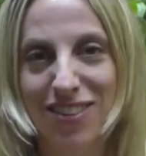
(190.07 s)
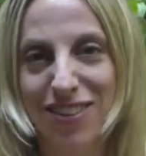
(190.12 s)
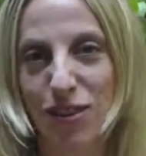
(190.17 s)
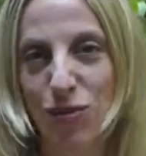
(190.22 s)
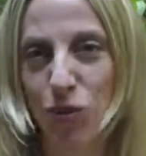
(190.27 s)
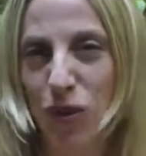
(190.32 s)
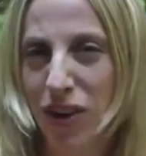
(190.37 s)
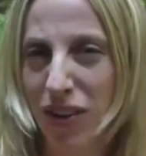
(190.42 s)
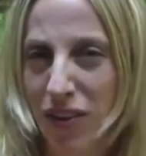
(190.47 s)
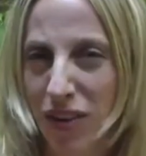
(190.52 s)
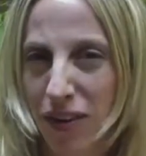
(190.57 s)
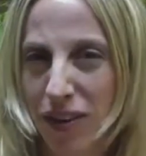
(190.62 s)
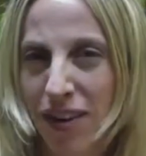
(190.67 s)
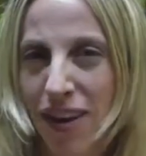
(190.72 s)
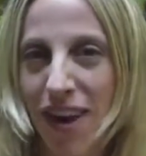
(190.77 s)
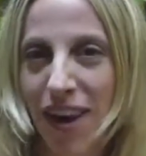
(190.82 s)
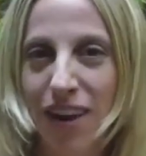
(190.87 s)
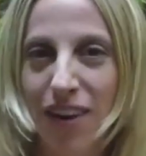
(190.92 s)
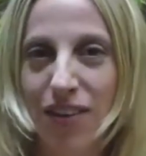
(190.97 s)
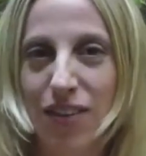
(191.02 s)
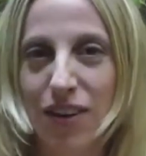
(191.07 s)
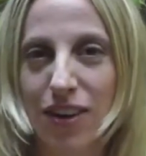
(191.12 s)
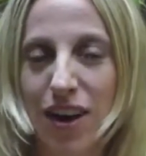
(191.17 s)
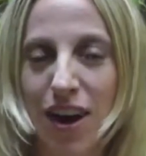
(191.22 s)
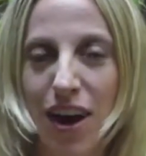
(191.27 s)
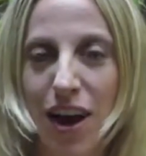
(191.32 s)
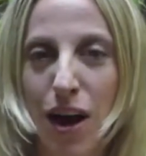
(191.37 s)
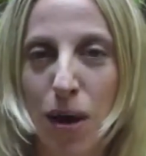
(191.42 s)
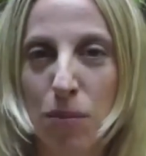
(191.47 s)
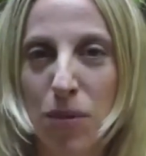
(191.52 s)
Because one of the
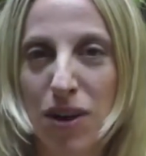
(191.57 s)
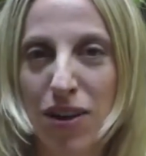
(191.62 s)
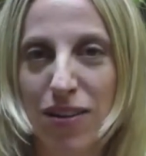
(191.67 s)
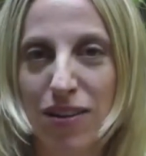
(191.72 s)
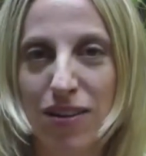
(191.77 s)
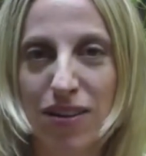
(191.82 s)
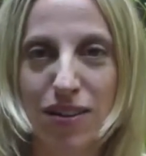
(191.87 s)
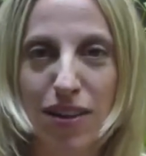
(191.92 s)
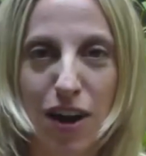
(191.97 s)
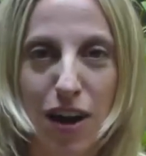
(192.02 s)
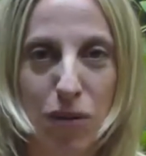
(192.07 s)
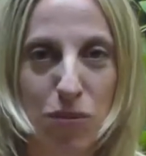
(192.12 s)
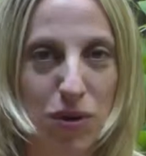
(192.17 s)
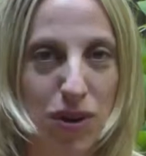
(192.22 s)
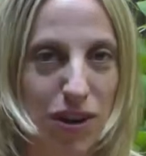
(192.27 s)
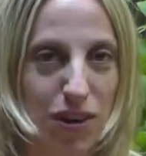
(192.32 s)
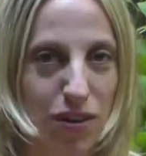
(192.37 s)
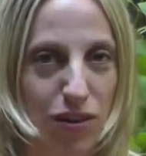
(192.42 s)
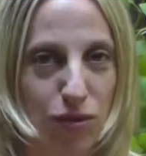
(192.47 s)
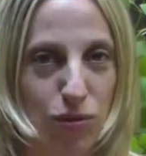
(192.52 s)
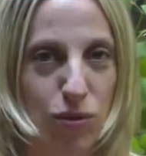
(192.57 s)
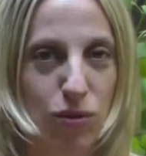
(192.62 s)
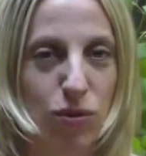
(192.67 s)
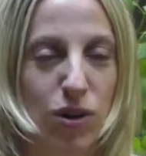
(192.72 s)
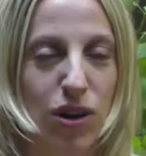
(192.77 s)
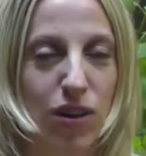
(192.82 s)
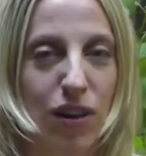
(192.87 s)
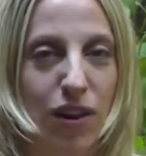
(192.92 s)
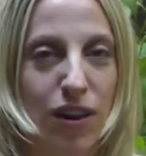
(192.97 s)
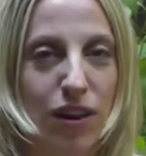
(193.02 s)
common denominators we
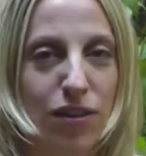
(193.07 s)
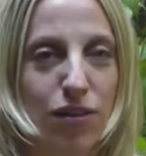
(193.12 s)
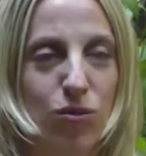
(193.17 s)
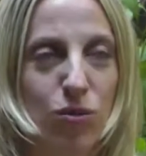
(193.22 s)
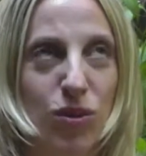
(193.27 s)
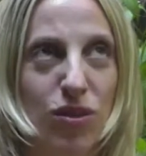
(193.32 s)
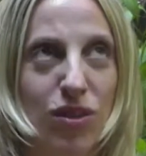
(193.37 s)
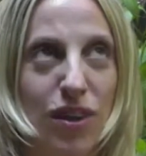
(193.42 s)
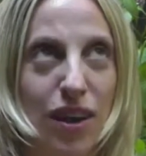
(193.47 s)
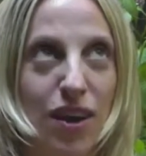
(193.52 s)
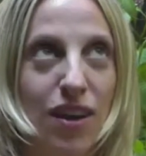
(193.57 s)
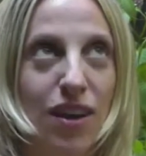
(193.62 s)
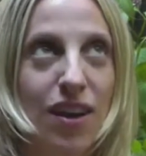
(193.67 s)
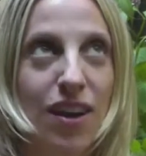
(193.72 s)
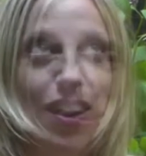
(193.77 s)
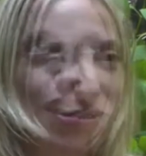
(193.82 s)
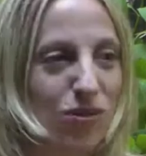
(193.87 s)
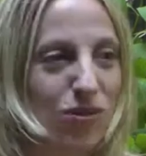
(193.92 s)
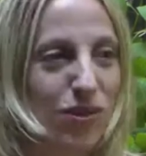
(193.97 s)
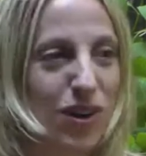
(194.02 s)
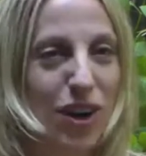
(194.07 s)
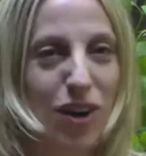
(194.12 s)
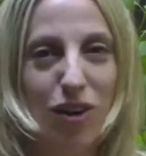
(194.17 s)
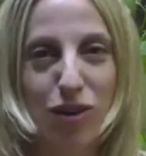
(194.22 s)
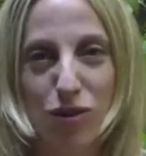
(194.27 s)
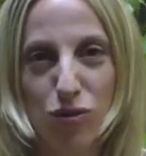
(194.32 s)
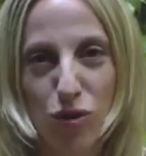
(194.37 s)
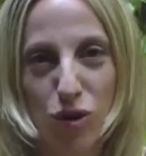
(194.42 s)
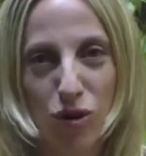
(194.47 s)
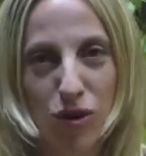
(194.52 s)
realized was that we had
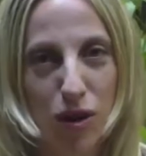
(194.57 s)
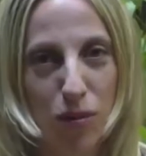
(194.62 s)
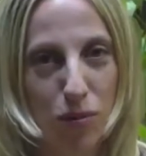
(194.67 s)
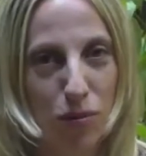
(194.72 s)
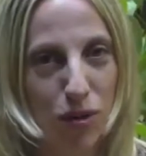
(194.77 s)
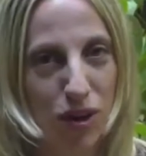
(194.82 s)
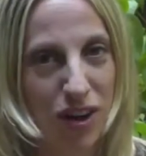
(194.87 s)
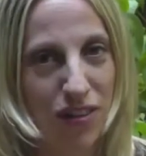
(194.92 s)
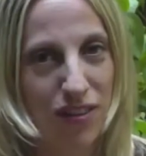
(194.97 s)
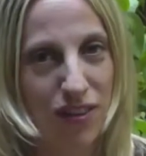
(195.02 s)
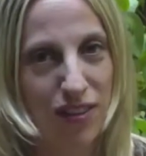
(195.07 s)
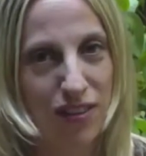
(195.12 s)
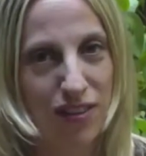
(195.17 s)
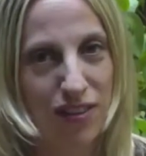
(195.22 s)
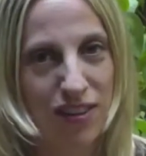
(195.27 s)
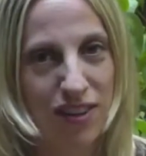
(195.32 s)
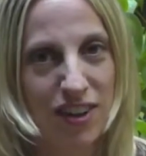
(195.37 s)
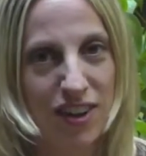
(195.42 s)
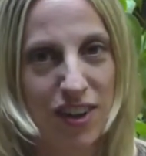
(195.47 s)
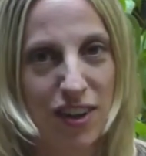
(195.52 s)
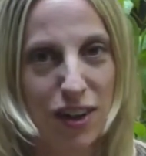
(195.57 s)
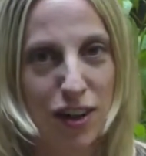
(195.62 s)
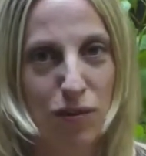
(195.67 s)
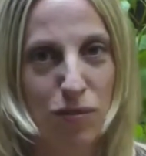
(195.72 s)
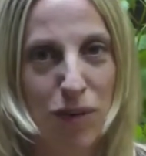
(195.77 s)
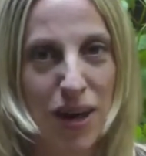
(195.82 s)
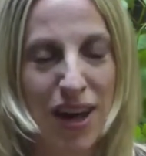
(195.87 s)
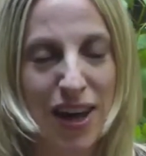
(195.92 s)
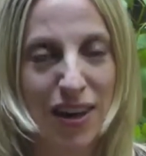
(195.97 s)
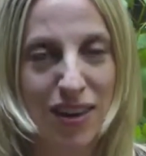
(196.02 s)
all grown up reading these teen
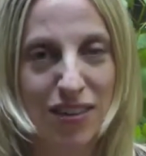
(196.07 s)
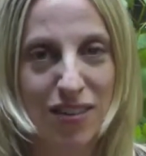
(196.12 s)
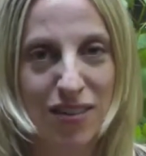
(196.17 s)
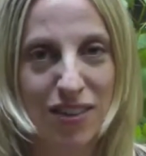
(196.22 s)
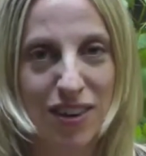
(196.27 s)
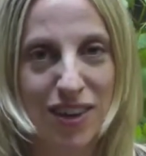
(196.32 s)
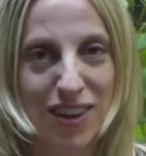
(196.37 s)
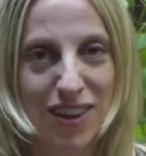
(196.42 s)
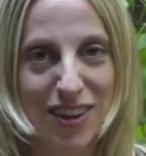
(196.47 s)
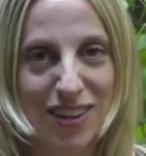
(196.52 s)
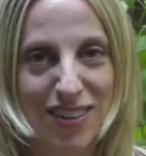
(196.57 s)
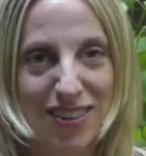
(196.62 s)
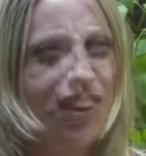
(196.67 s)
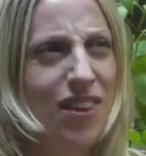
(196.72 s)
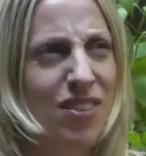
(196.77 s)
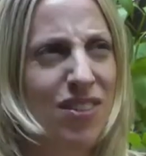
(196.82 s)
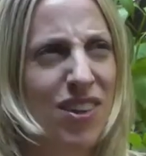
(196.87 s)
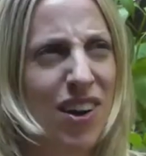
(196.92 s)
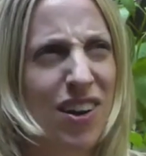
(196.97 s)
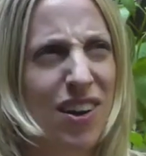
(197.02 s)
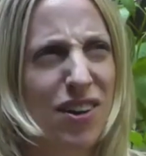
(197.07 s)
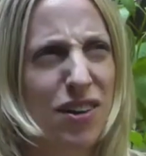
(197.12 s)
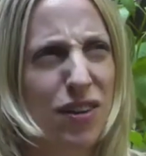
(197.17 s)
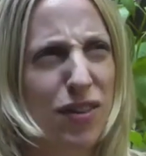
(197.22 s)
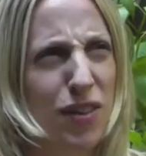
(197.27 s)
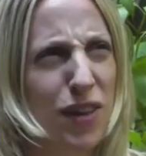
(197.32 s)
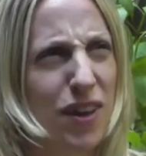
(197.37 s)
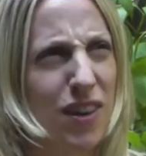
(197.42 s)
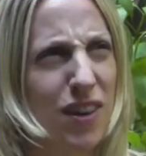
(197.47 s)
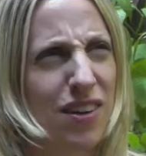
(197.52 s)
magazines, starting to
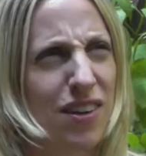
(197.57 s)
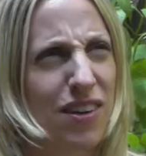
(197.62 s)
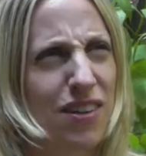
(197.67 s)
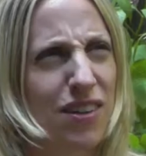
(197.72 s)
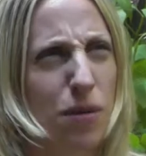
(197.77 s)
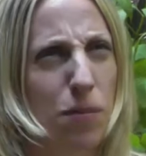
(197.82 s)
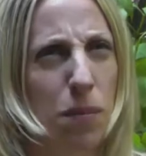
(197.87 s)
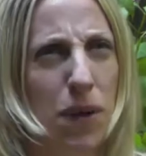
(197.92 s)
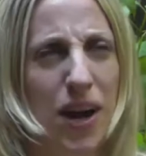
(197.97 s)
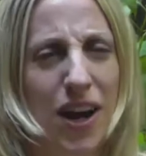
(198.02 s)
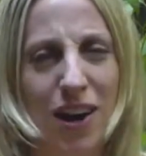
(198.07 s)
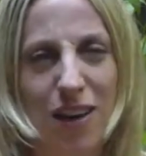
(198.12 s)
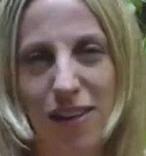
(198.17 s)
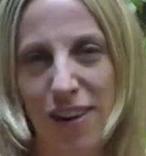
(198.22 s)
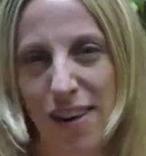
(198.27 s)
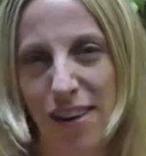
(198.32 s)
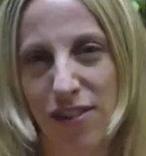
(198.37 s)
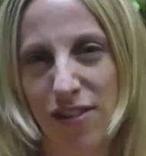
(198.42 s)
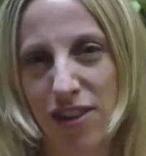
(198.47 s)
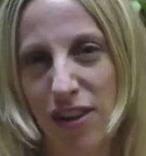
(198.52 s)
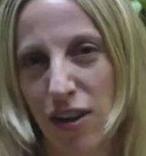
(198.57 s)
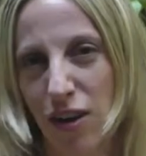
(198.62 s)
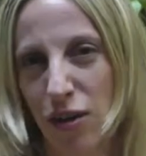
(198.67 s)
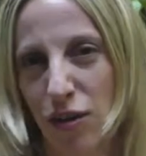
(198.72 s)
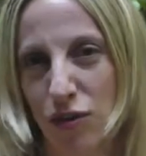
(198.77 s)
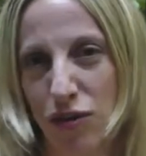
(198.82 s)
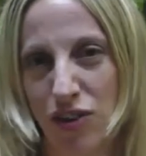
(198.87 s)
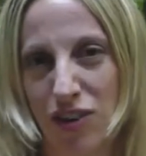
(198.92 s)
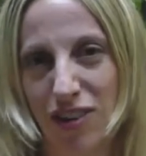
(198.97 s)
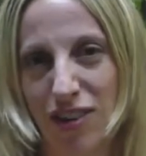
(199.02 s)
compare
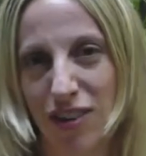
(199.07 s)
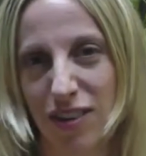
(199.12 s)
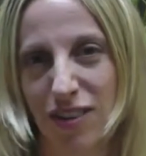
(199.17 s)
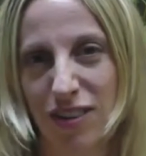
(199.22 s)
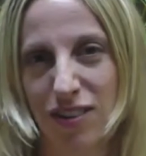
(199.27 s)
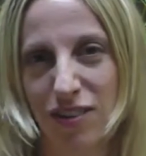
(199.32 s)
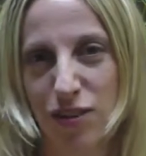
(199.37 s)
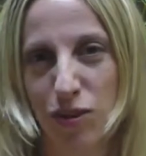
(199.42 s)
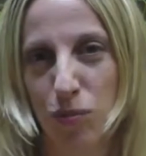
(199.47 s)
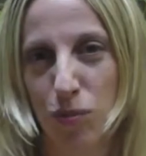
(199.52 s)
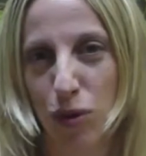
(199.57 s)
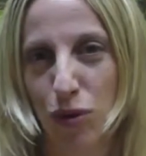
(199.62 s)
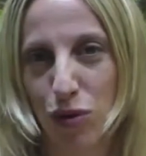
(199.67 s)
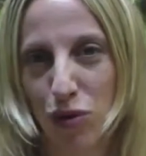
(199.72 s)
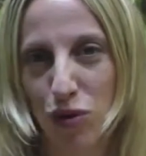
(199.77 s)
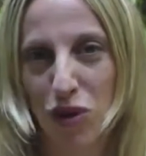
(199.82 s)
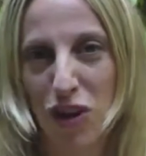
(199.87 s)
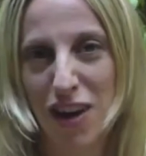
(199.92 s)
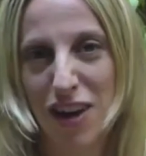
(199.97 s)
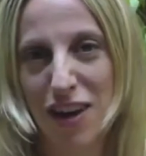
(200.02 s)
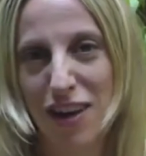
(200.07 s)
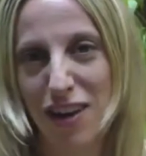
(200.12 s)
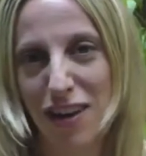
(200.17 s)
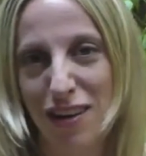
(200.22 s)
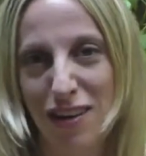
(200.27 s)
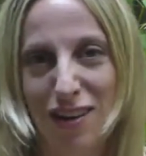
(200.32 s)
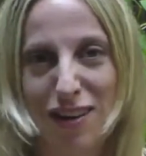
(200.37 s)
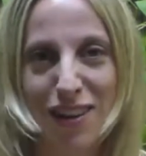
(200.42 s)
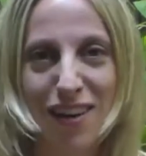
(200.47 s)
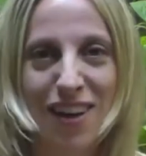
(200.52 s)
ourselves to the super
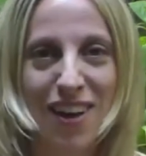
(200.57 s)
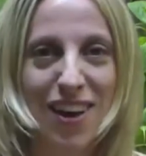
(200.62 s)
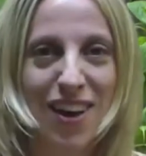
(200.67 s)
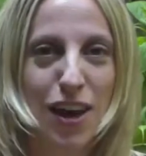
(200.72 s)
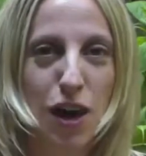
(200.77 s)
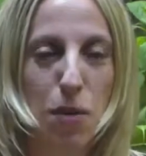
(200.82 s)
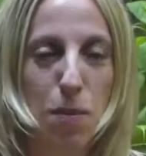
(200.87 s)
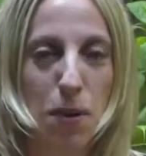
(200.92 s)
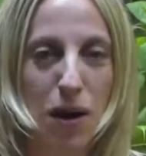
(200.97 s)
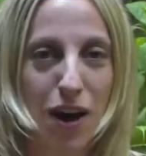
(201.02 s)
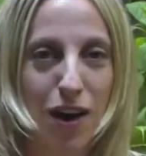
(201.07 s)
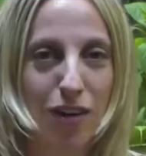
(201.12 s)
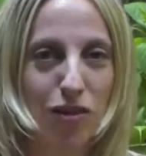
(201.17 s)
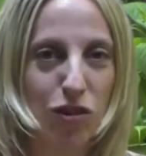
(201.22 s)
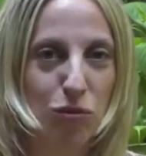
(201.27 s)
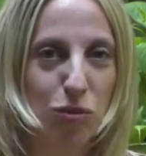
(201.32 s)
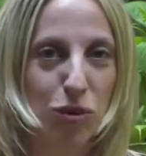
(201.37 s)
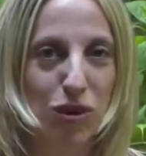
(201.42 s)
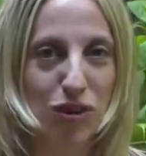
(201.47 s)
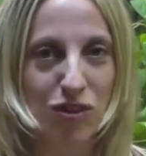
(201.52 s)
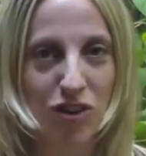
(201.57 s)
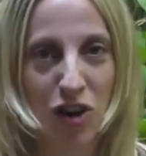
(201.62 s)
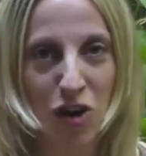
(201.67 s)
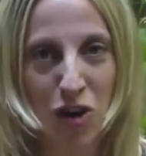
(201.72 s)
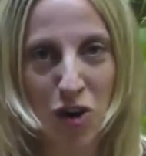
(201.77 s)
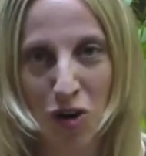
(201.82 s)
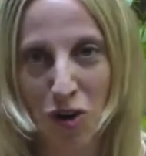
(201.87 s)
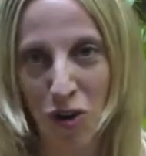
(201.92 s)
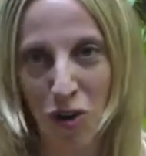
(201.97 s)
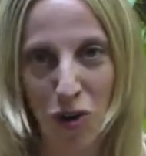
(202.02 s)
thin, impossibly
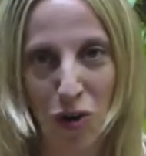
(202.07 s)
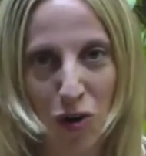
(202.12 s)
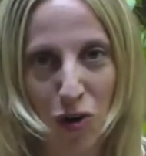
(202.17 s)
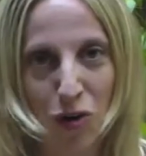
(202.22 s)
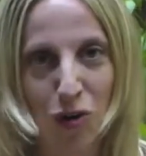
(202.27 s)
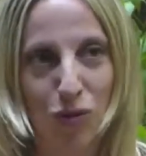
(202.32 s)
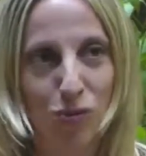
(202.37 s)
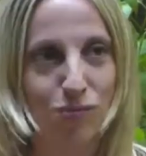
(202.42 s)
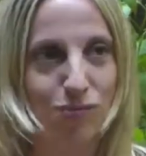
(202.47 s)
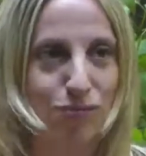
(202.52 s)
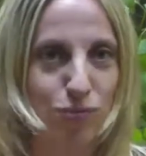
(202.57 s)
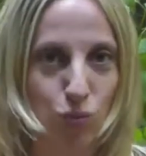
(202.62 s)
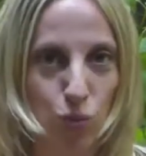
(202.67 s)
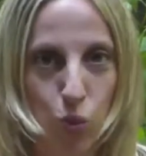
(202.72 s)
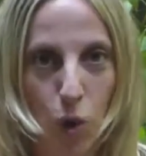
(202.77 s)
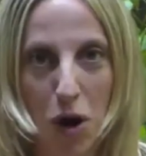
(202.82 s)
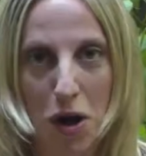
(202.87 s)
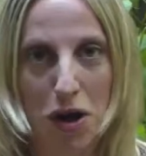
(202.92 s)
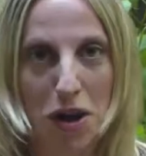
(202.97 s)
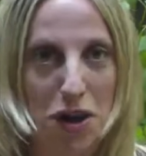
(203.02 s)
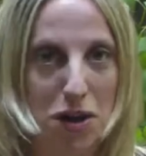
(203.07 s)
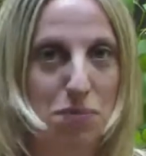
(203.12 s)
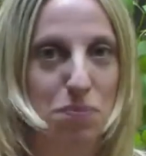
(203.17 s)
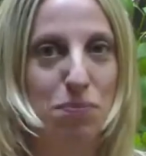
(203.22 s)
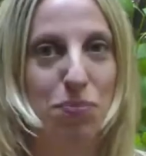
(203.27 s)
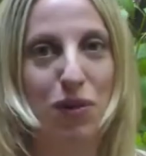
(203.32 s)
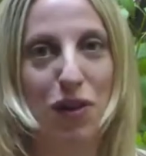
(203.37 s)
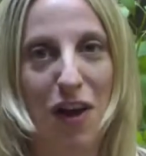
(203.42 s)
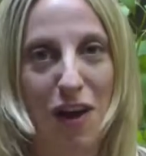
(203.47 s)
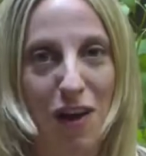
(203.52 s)
tall, white,
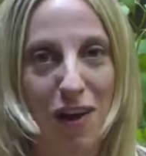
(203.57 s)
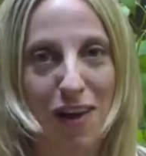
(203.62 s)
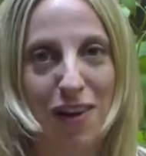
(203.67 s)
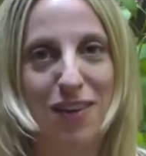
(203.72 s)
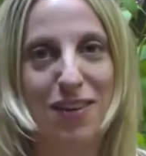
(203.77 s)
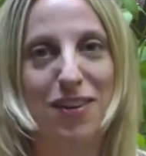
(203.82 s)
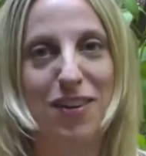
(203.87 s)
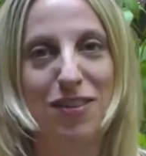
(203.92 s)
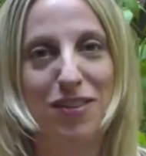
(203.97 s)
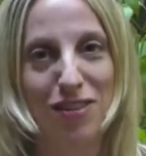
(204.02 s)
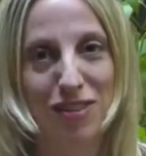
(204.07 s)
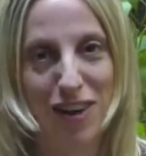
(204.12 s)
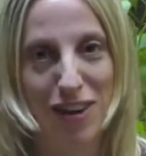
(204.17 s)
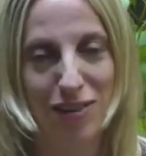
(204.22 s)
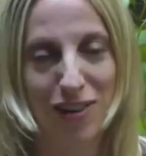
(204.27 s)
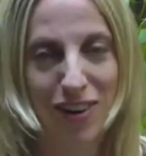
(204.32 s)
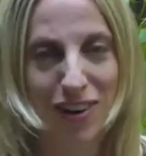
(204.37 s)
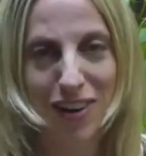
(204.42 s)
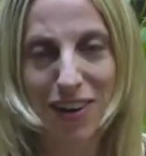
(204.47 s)
blonde, etc.